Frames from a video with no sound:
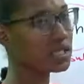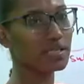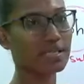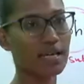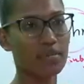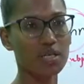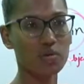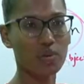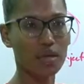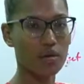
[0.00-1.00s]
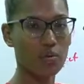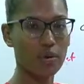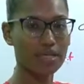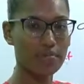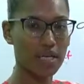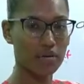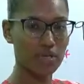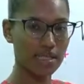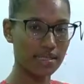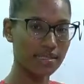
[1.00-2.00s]
to establish whether with
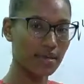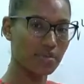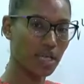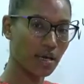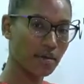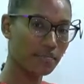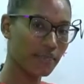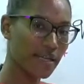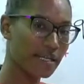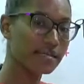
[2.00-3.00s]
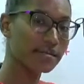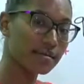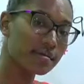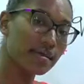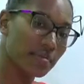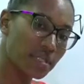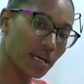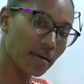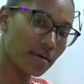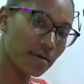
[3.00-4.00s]
Mary is a subject. Is it a
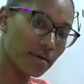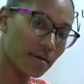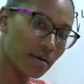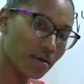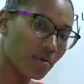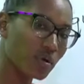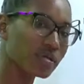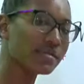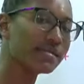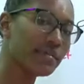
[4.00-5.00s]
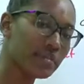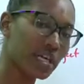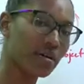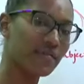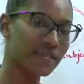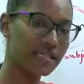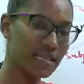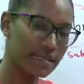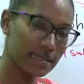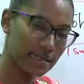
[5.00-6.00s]
subject? What's the subject of the
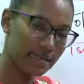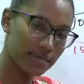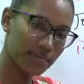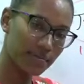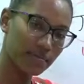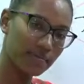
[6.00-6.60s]
sentence?